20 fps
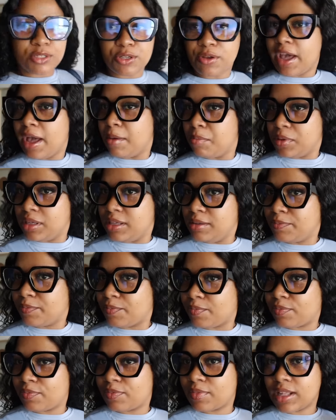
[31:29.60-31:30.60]
I'm so happy.
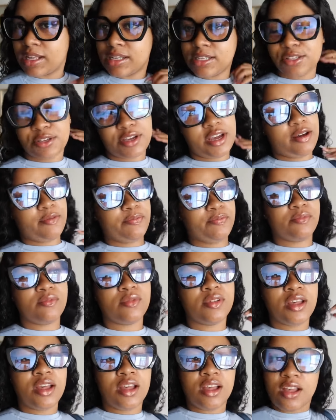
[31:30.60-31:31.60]
So yeah,
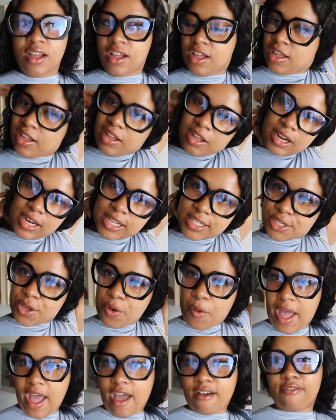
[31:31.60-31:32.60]

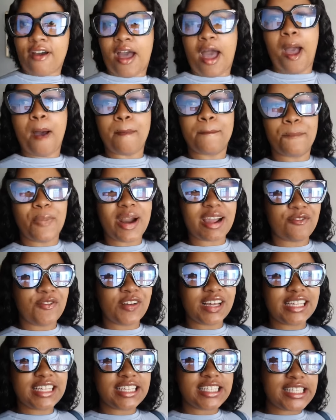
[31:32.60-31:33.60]
let's go have
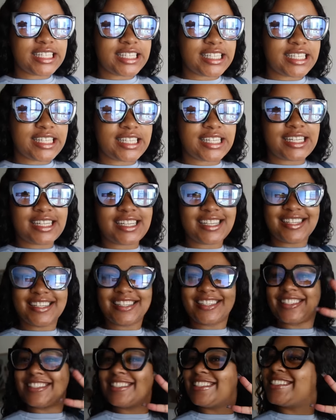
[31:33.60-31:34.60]
breakfast.
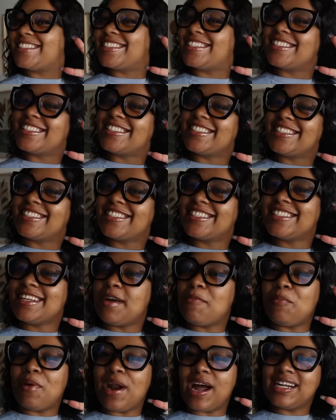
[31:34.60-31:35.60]

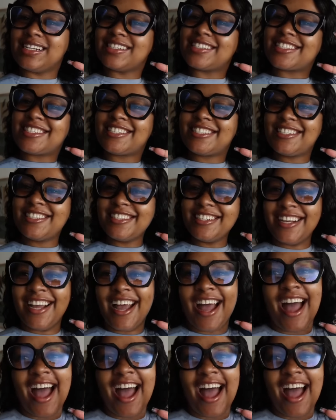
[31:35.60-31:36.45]
Brunch.